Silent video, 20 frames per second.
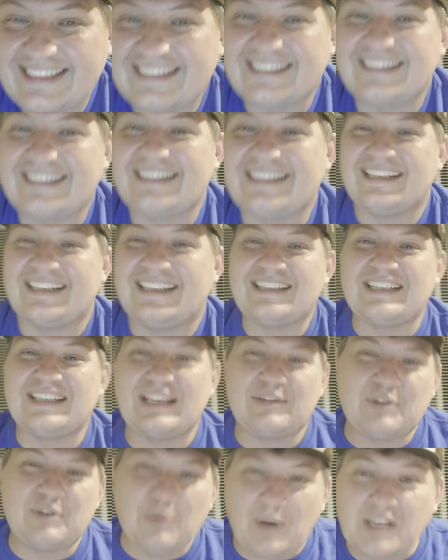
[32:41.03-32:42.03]

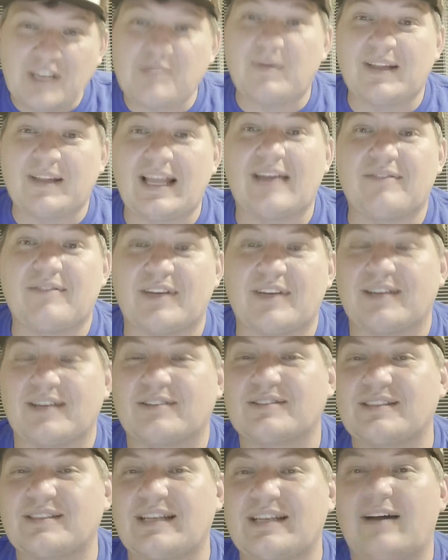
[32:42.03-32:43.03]
If you watch my live
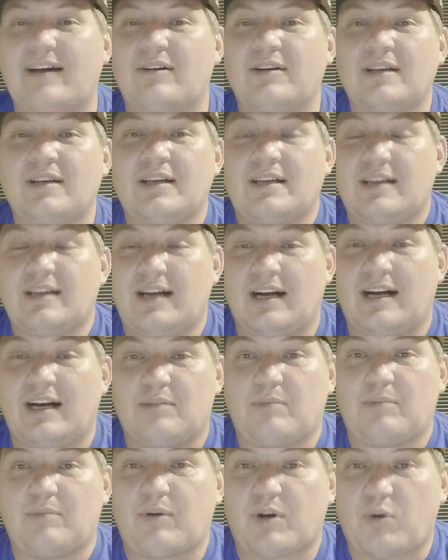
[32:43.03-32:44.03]
videos now,
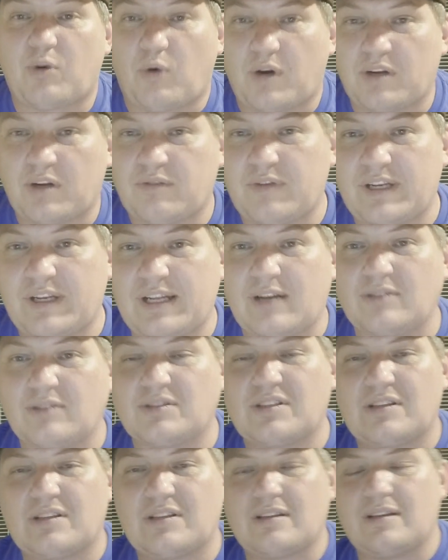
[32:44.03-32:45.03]
my recorded
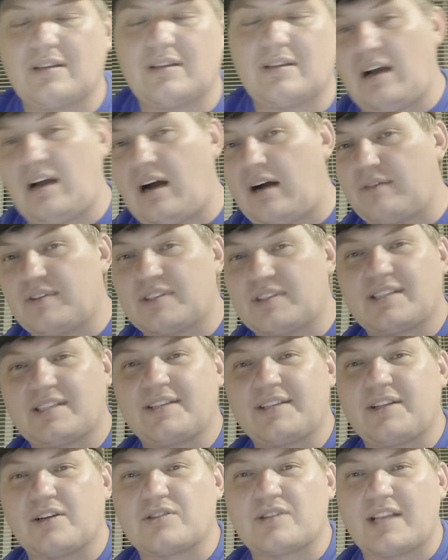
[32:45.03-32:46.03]
videos, obviously
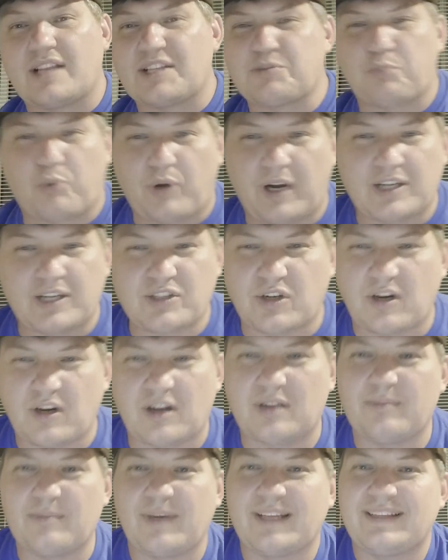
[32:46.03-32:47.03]
there's less pressure on them.